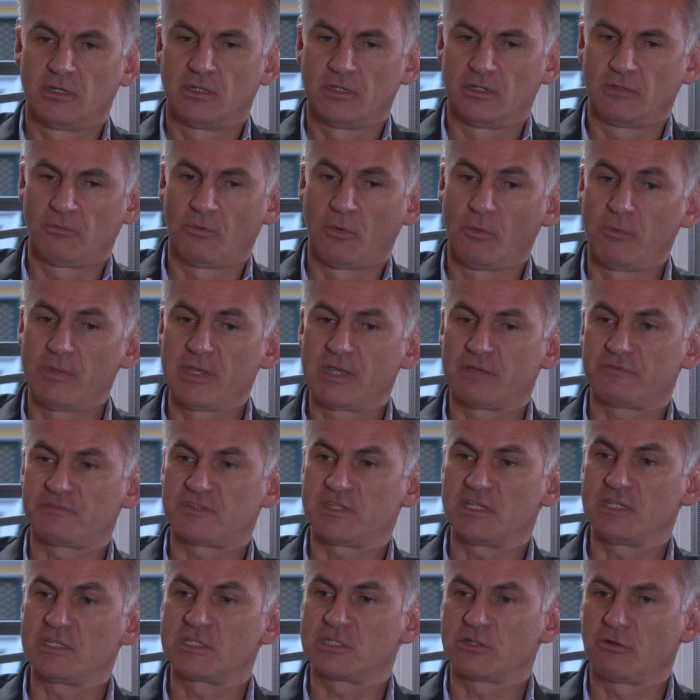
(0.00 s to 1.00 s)
And what we have
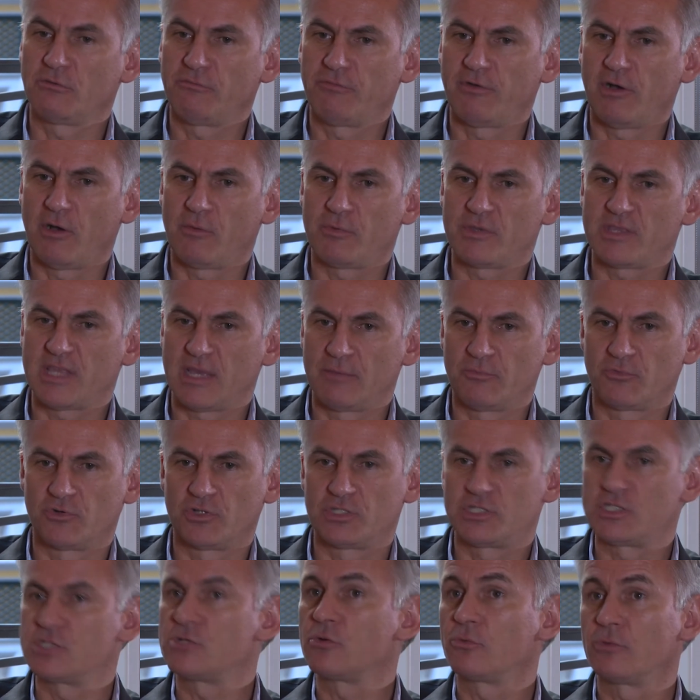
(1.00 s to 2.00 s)
seen so far with
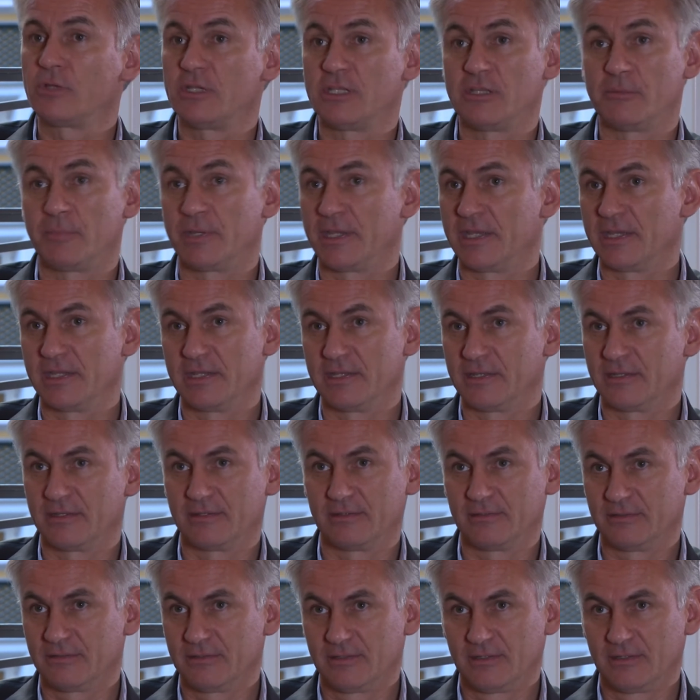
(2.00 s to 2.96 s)
Emirates is only the beginning.